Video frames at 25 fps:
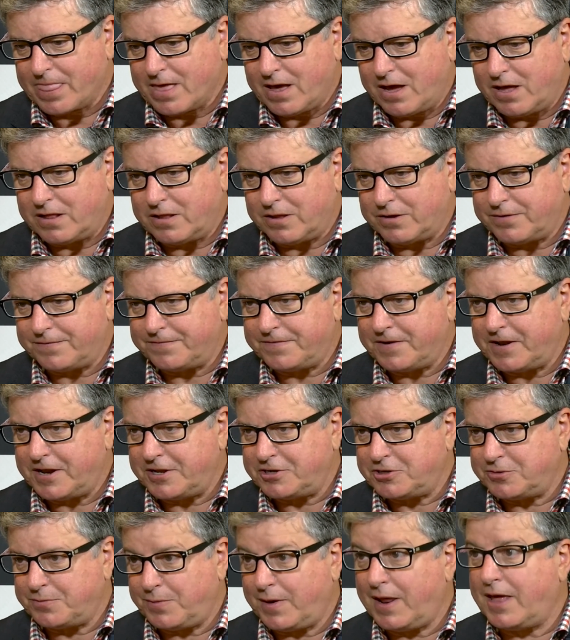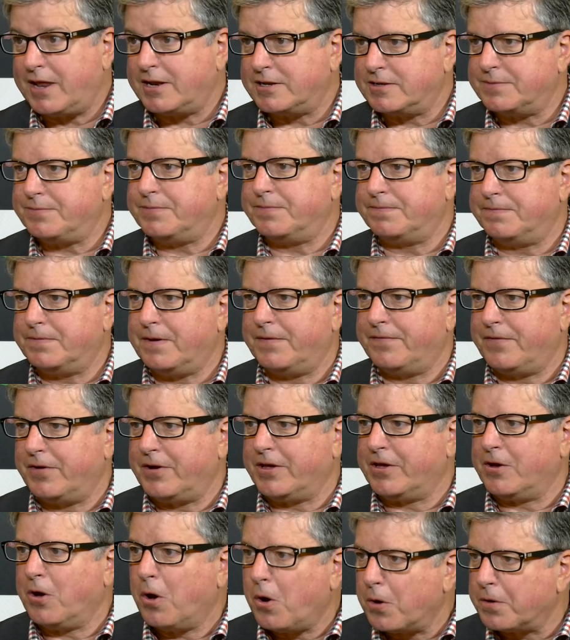a lot of financial planners are very
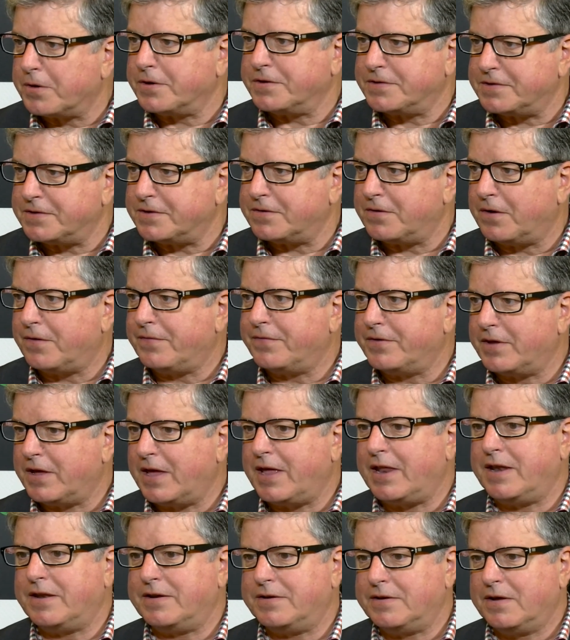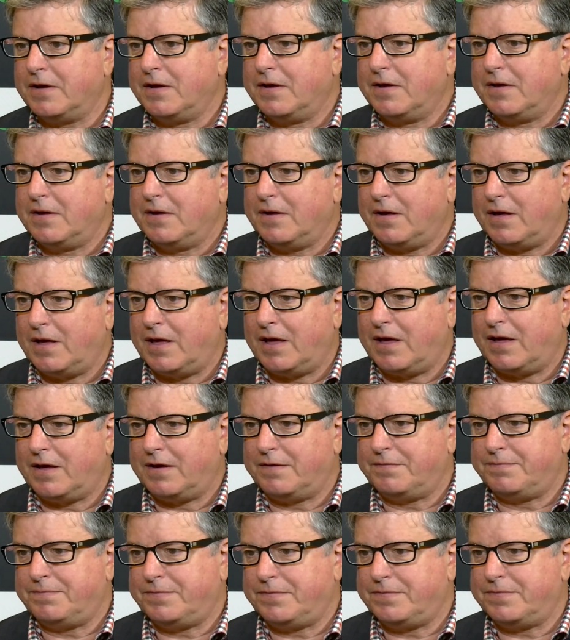cognizant of, and
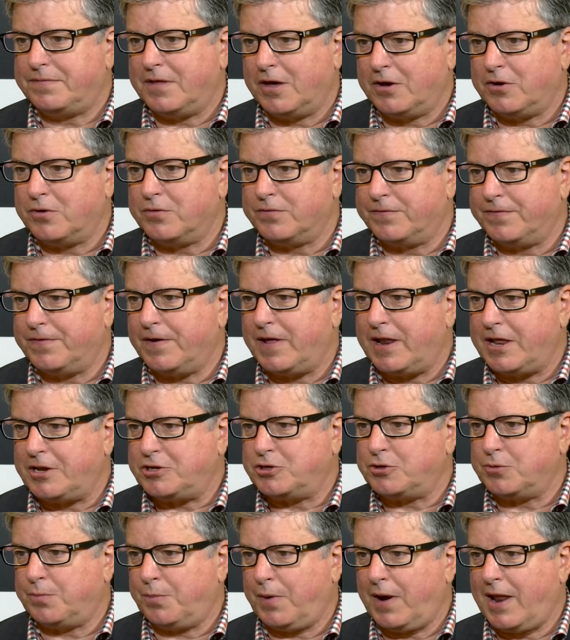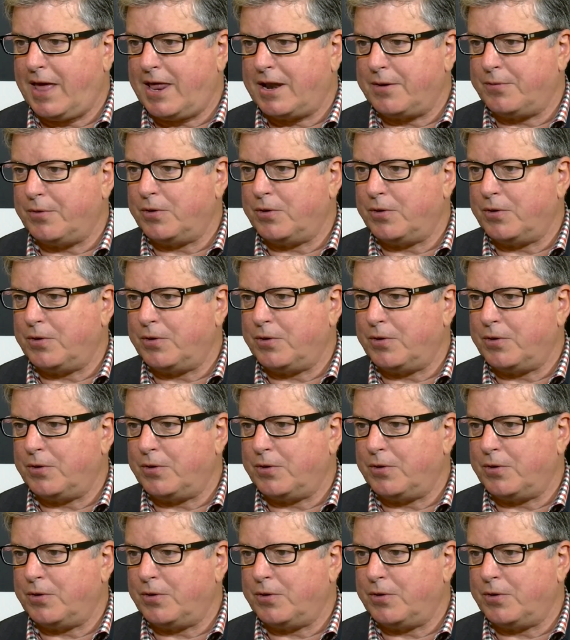a good financial planner